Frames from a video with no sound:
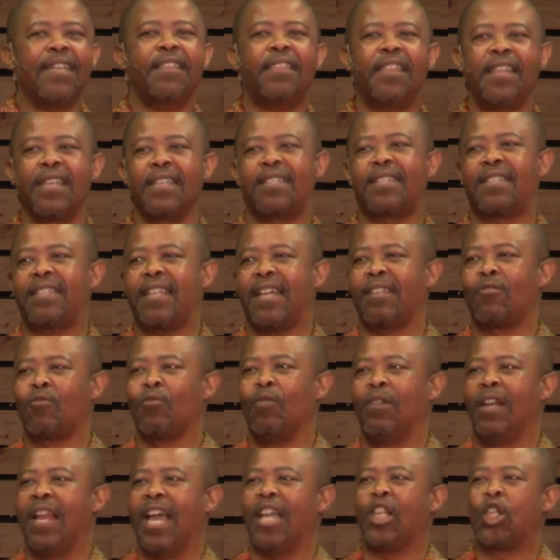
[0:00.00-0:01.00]
things that
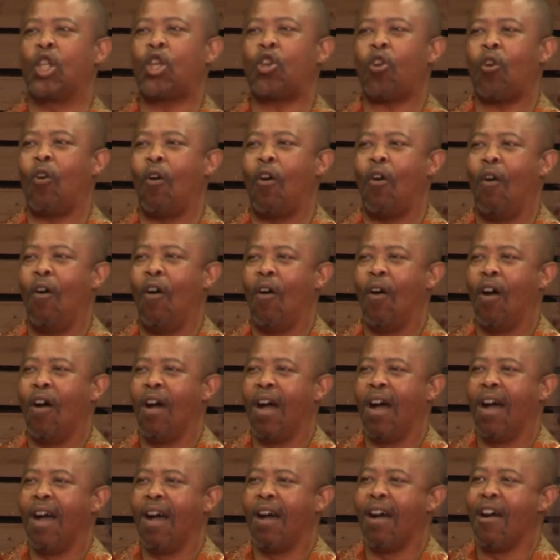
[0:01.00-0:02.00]
will ensure
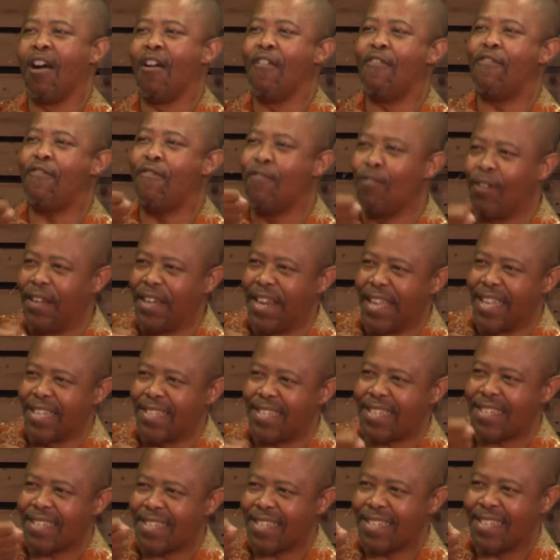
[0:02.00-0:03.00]

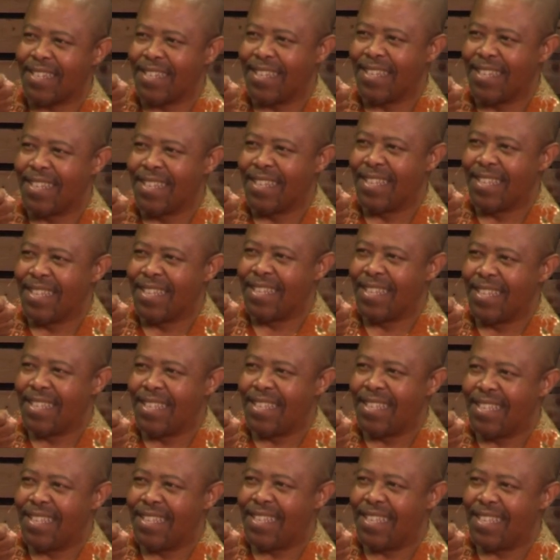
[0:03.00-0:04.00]
fullness
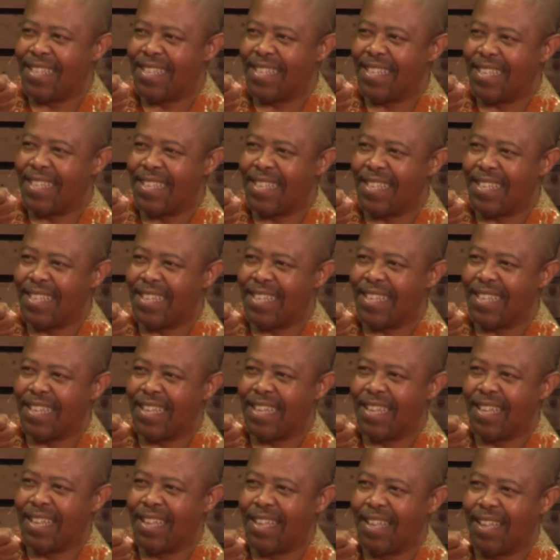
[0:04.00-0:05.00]

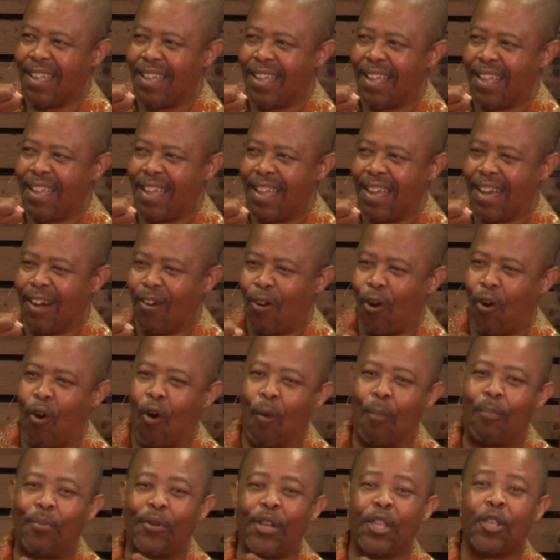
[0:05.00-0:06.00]

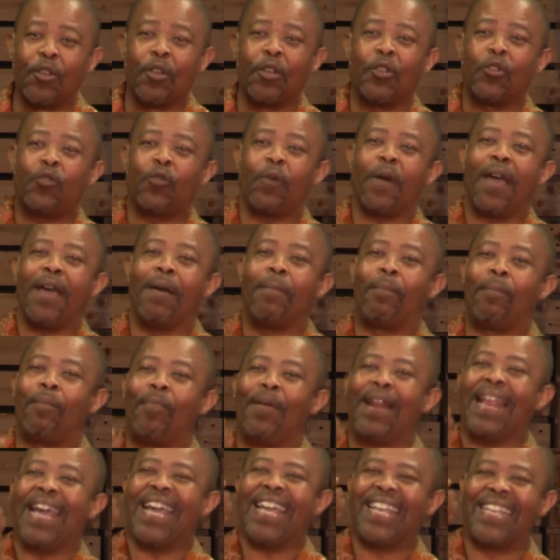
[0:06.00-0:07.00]
or bring you into a
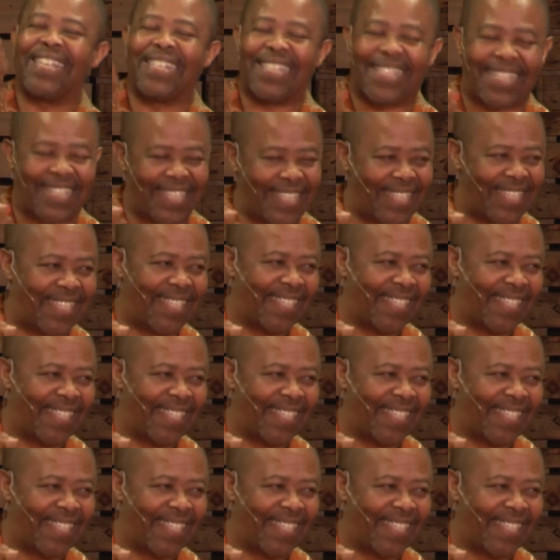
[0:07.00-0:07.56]
place.